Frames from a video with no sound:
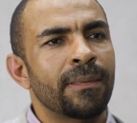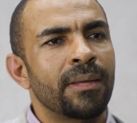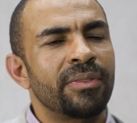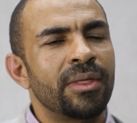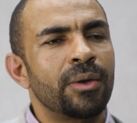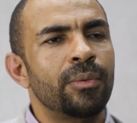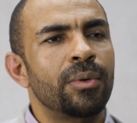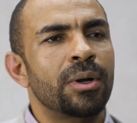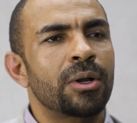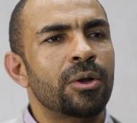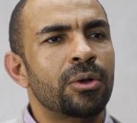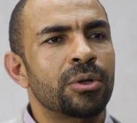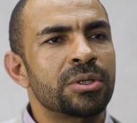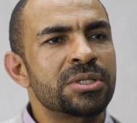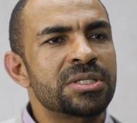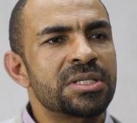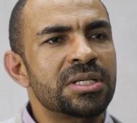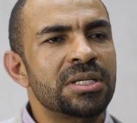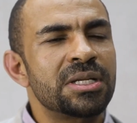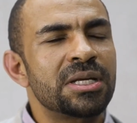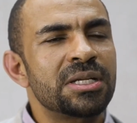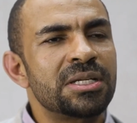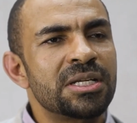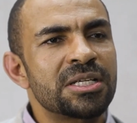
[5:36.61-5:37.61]
They were
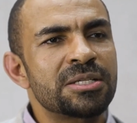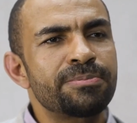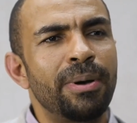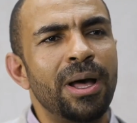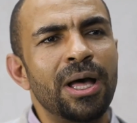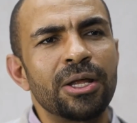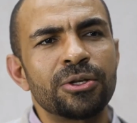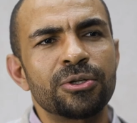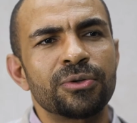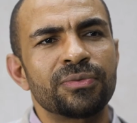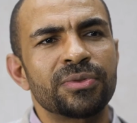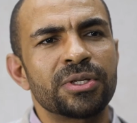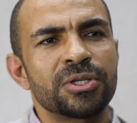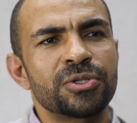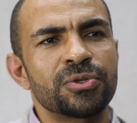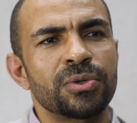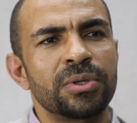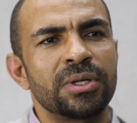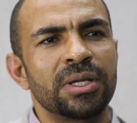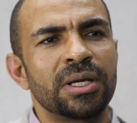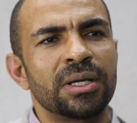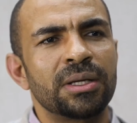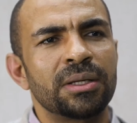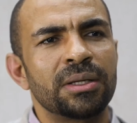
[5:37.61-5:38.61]
considered as part of the
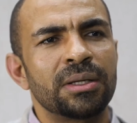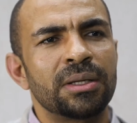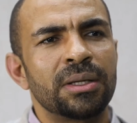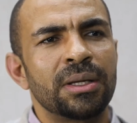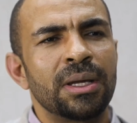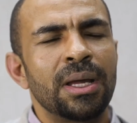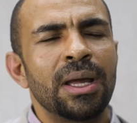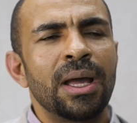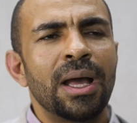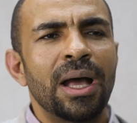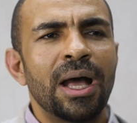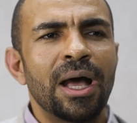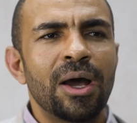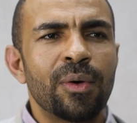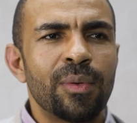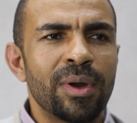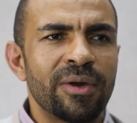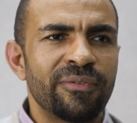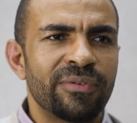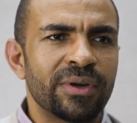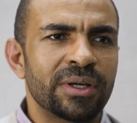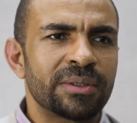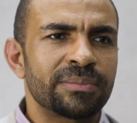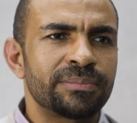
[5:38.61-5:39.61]
Sunnah.
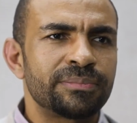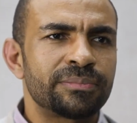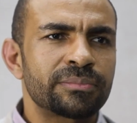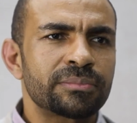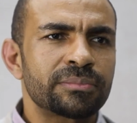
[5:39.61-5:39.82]
However,